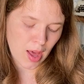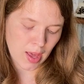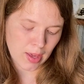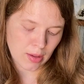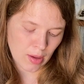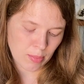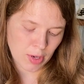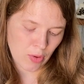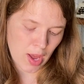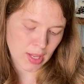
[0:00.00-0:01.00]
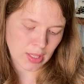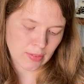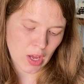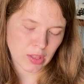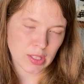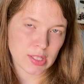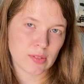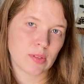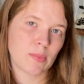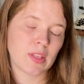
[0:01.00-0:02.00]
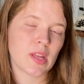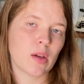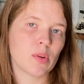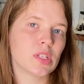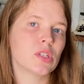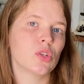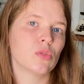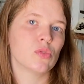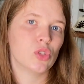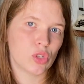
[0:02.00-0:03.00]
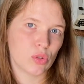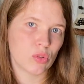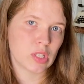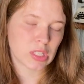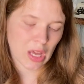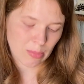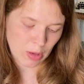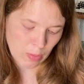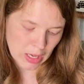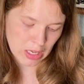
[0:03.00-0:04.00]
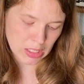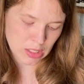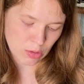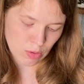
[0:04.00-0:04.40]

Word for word: I'm gonna go ahead and leave that on the list of something that I want to do this coming week, is to